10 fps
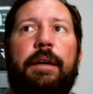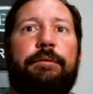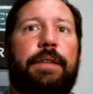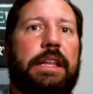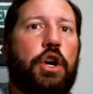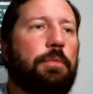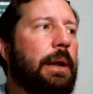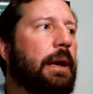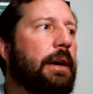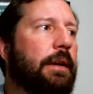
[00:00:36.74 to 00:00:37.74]
video
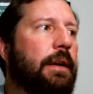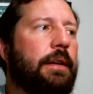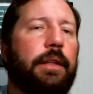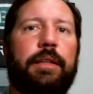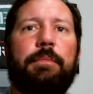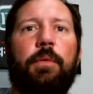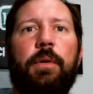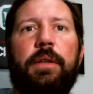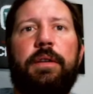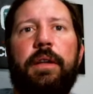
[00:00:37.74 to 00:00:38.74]
blog. Nothing
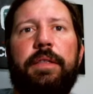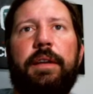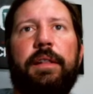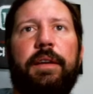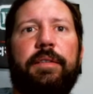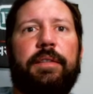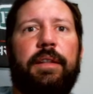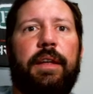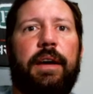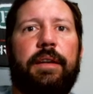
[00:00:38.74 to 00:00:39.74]
more and nothing less
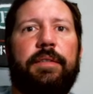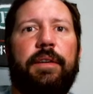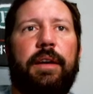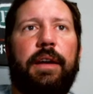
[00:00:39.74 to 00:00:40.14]
than that.